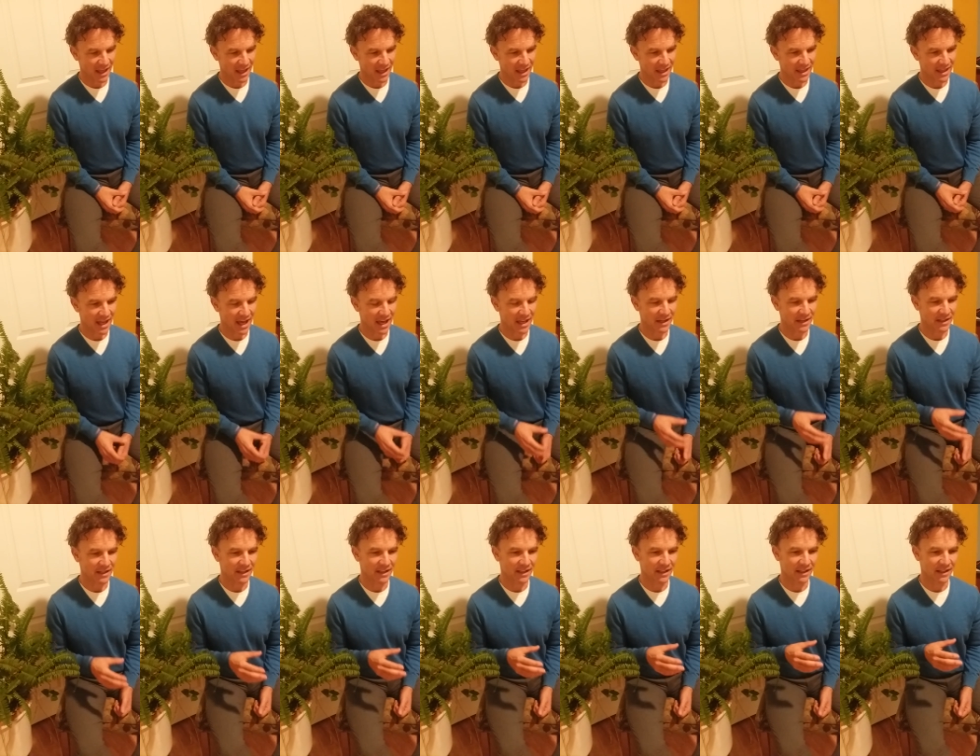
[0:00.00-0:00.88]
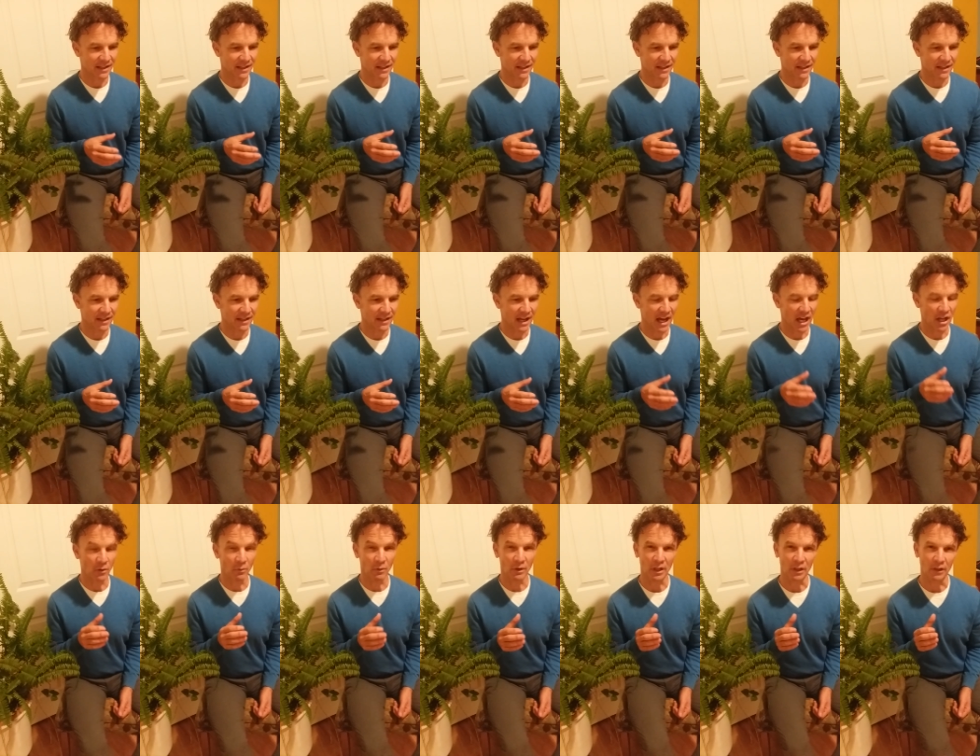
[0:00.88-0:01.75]
that I
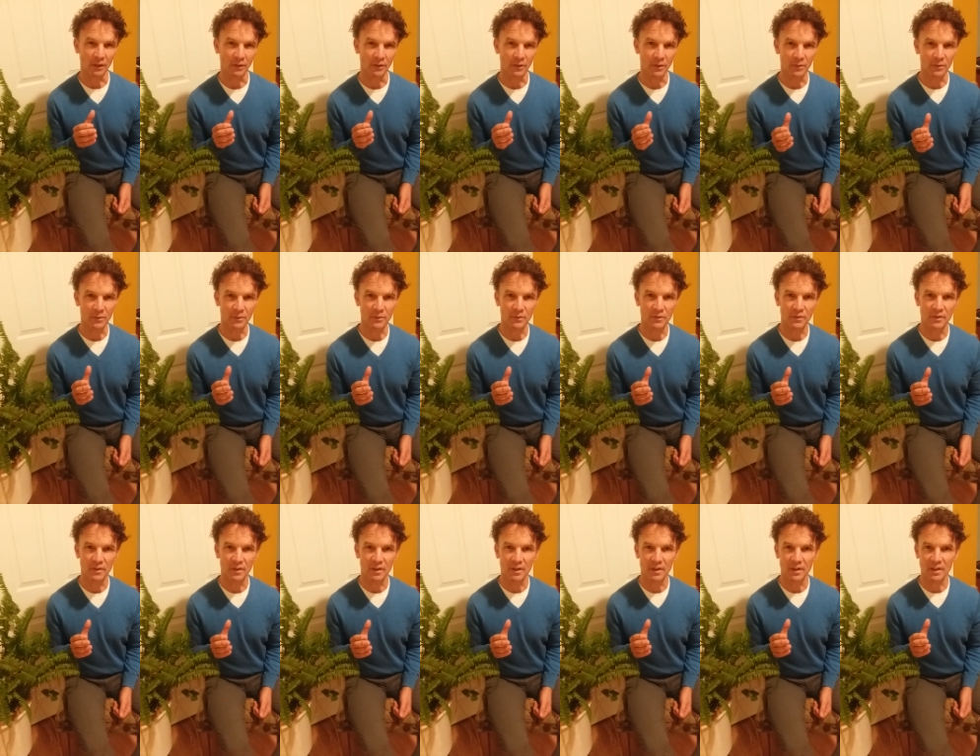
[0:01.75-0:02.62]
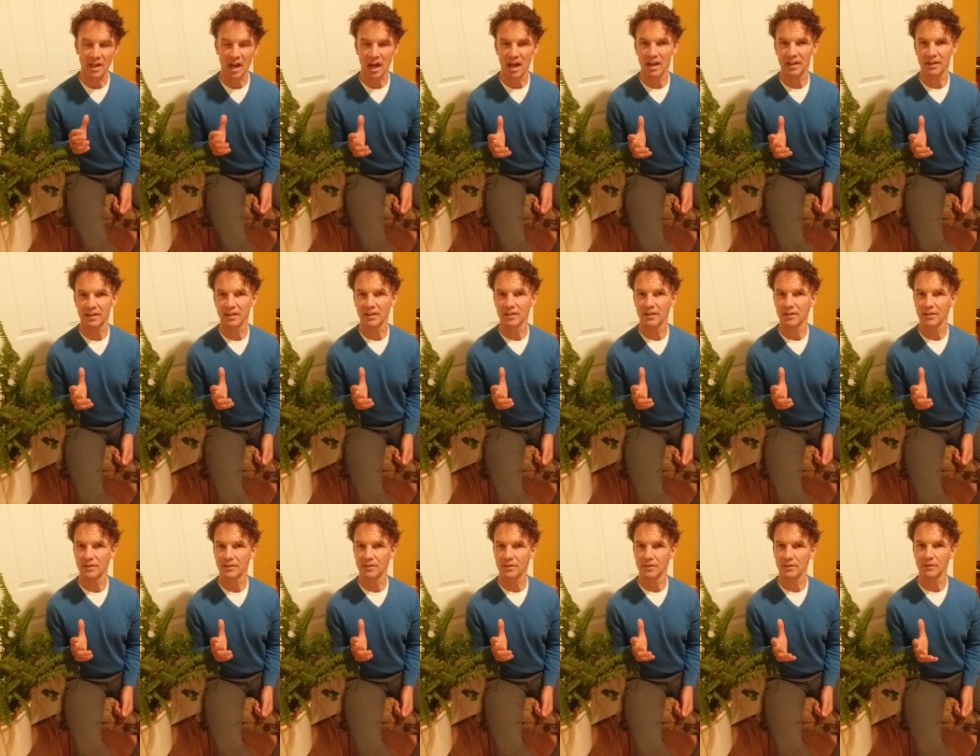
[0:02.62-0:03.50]
don't want to lose God
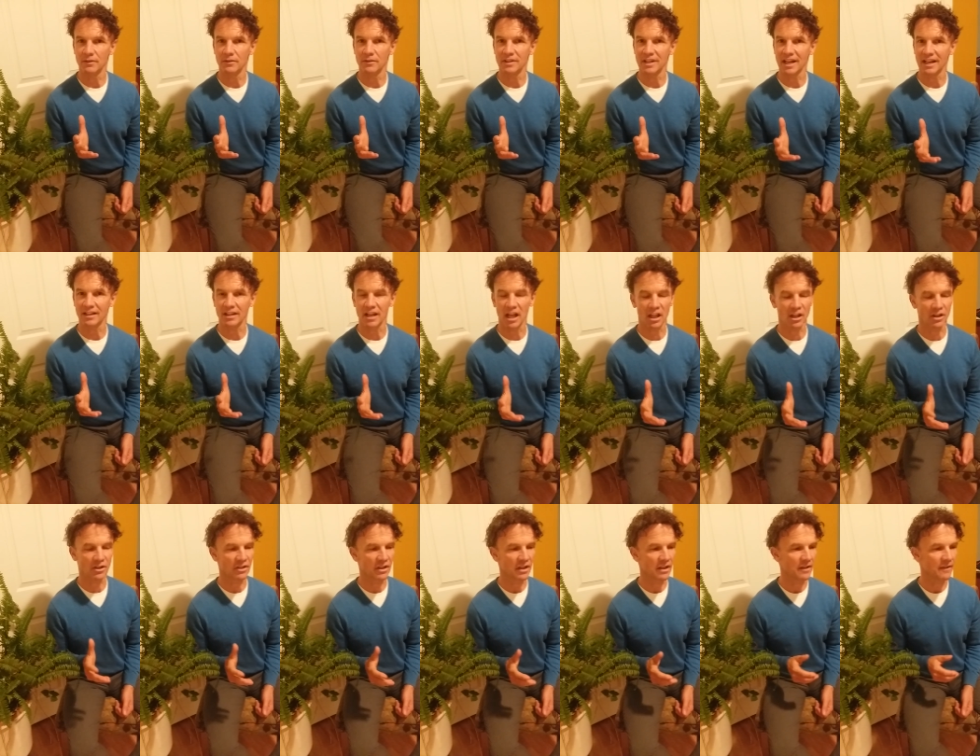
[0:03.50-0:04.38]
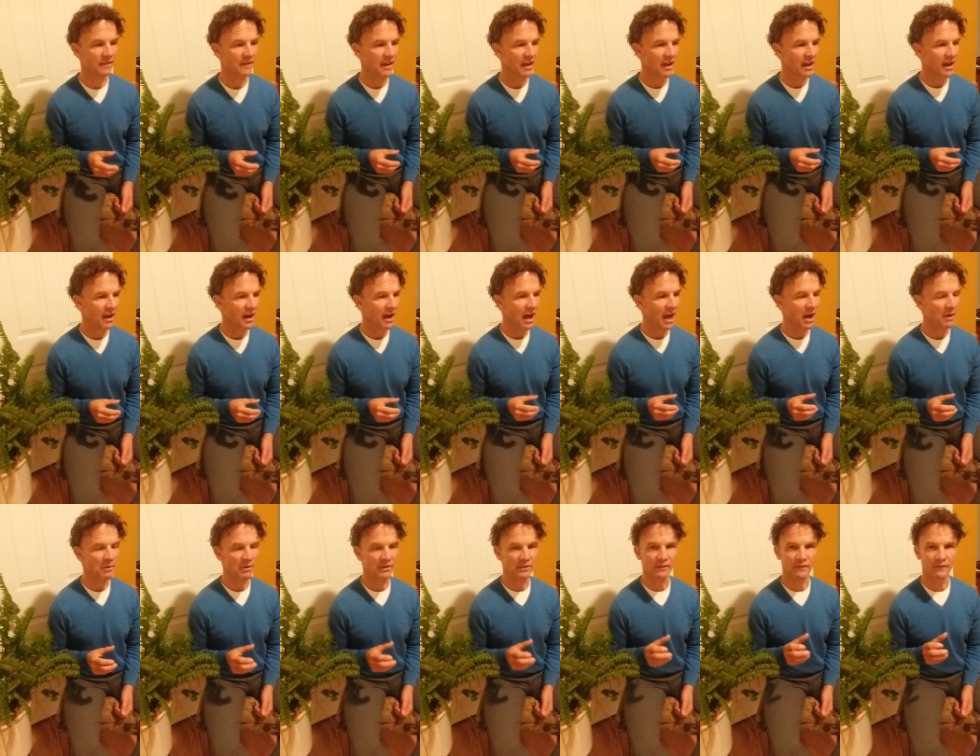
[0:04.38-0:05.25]
to technology. I
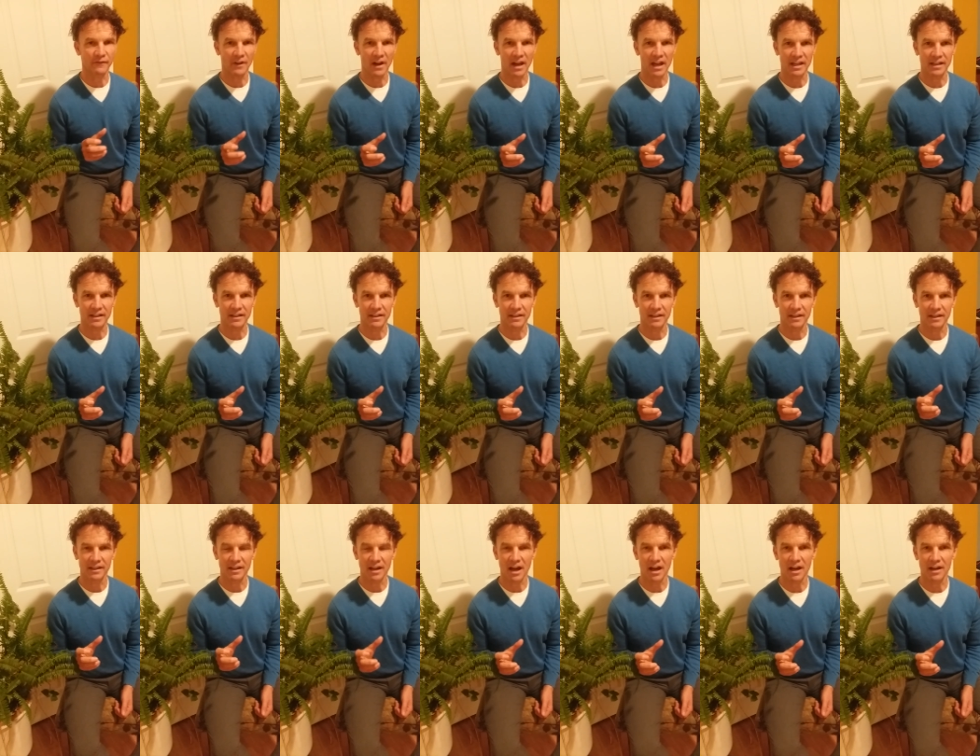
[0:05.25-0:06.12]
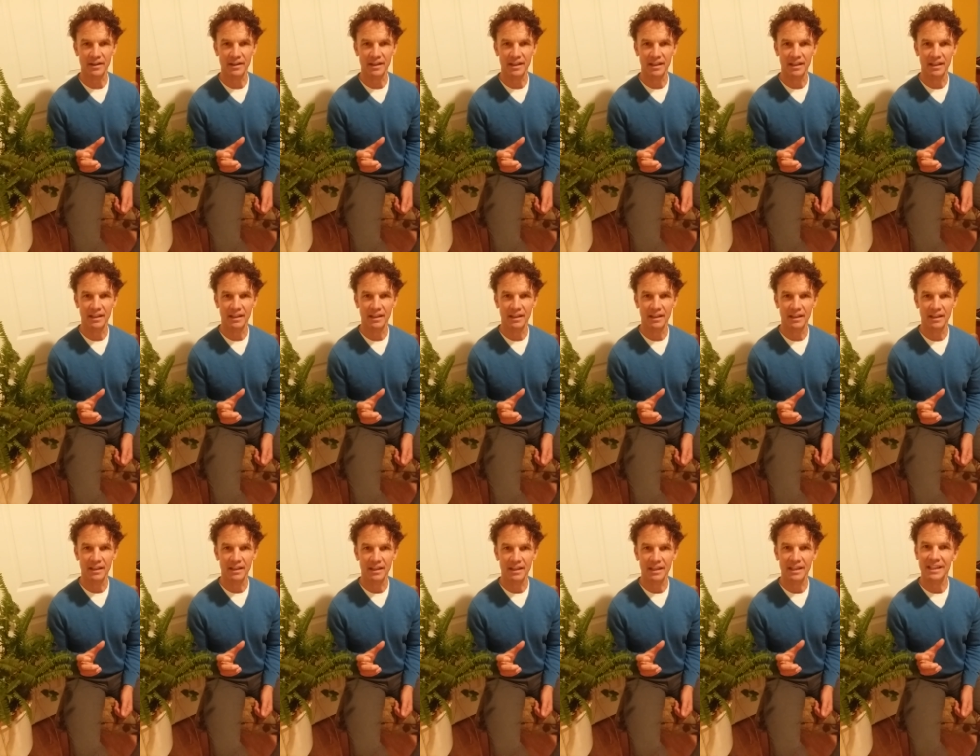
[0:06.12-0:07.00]
want to find God
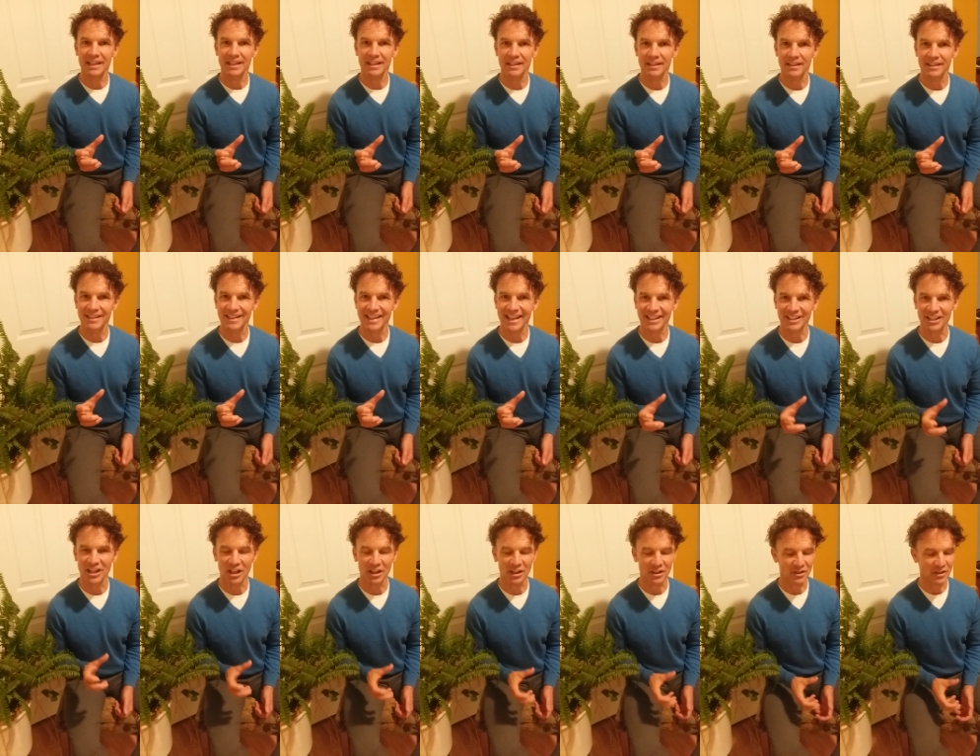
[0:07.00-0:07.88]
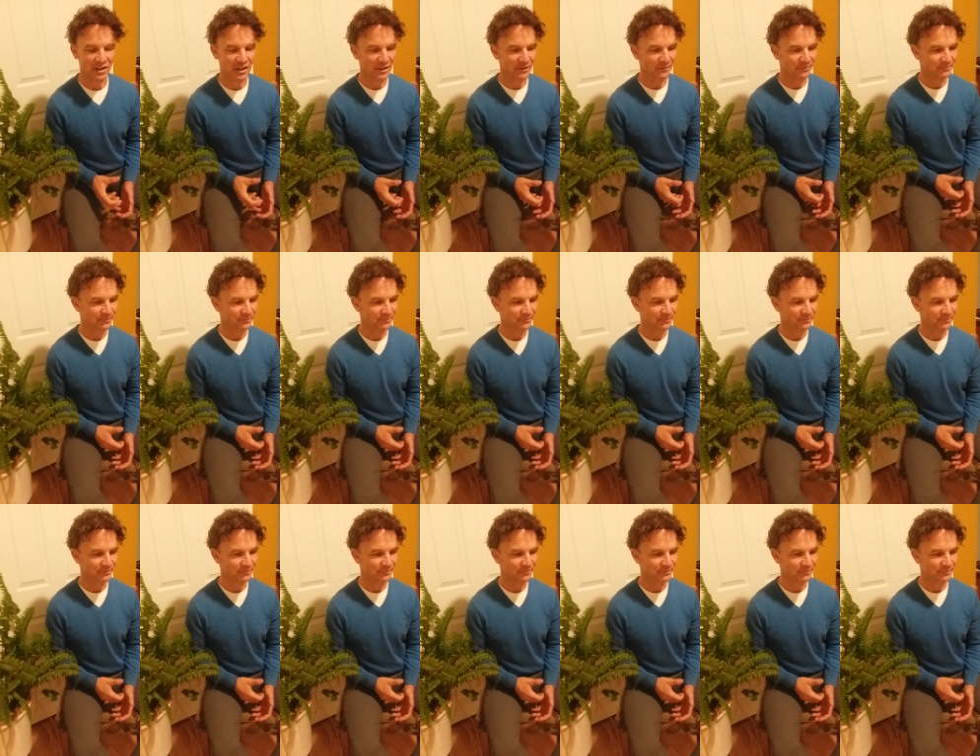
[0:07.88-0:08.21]
in technology.